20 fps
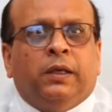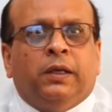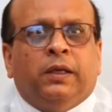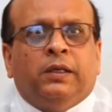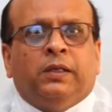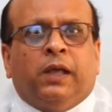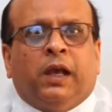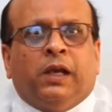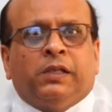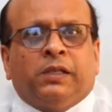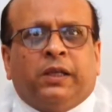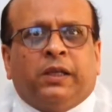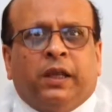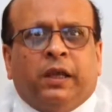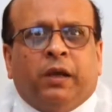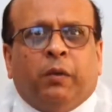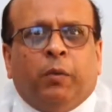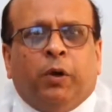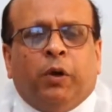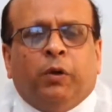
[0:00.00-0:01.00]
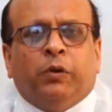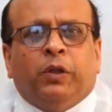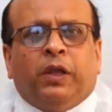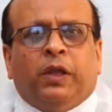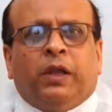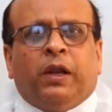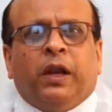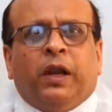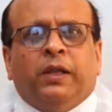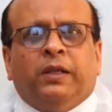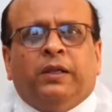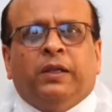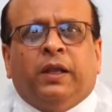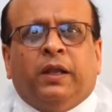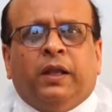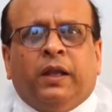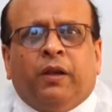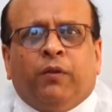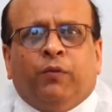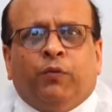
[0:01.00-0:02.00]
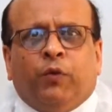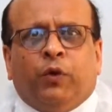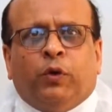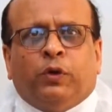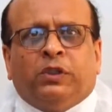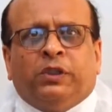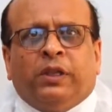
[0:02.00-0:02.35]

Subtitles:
asking about the criteria for